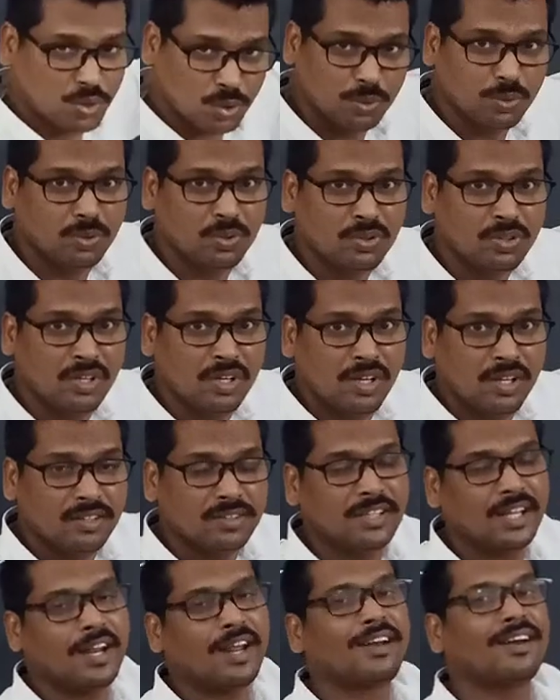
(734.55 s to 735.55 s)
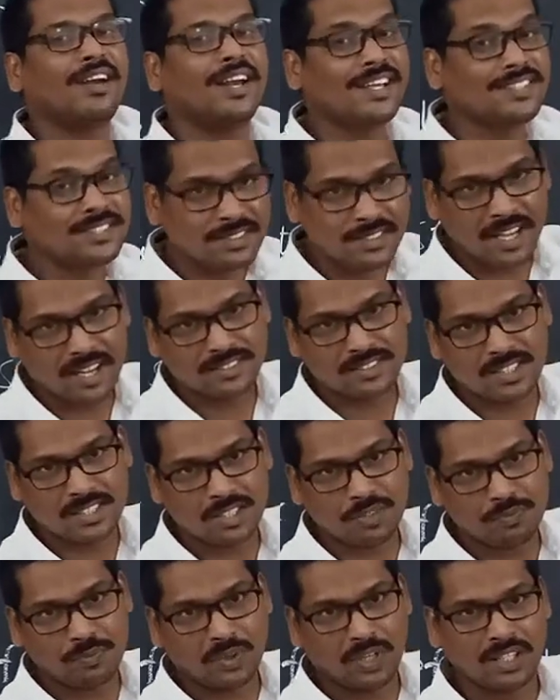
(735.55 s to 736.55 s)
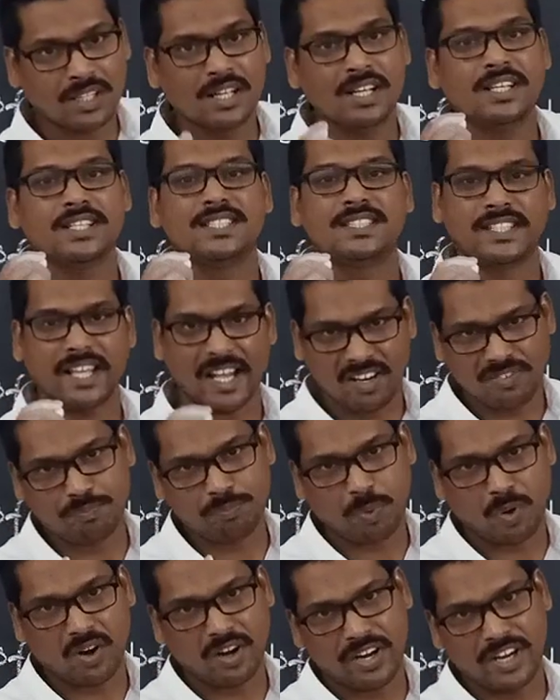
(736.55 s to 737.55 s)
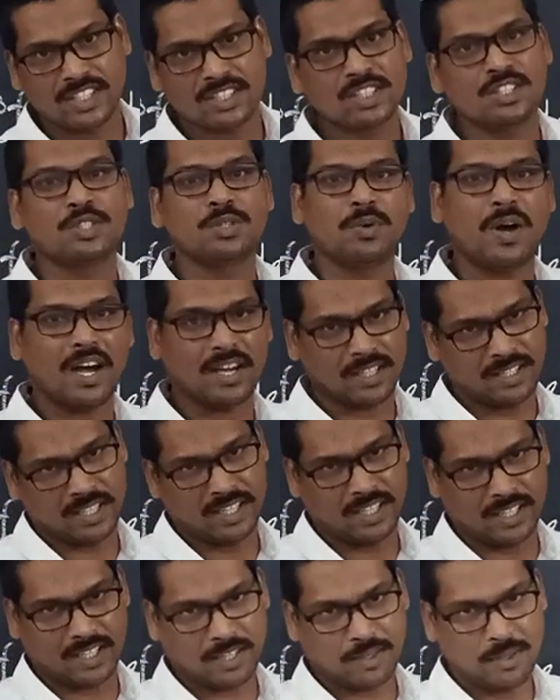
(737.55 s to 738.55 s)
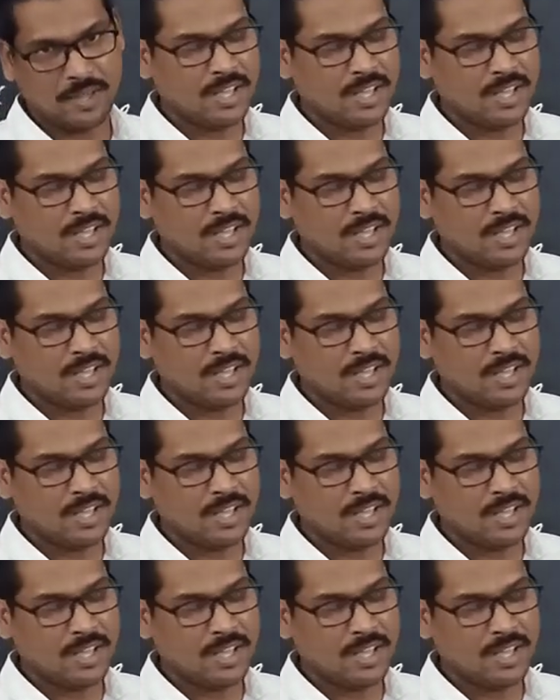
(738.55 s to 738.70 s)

two, there are less chances of what? Self-pollination to occur.